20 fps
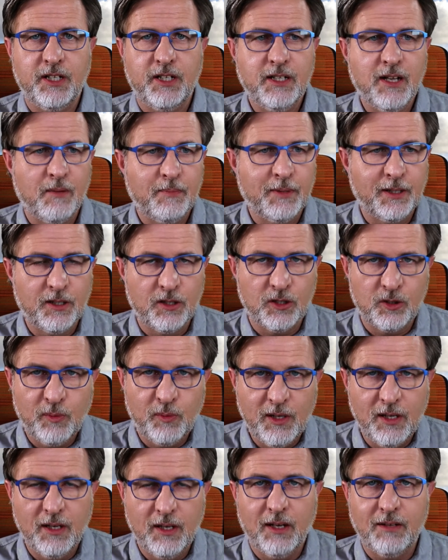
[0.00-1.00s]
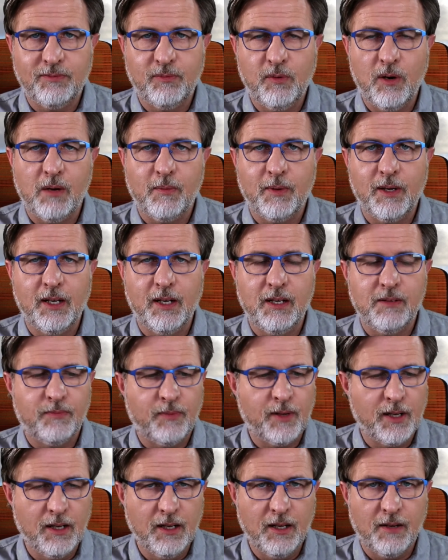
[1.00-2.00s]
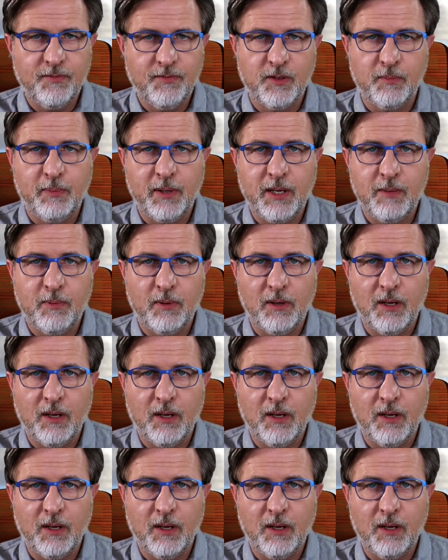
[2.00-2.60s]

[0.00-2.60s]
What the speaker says: Now, because we love where we live, we love the people,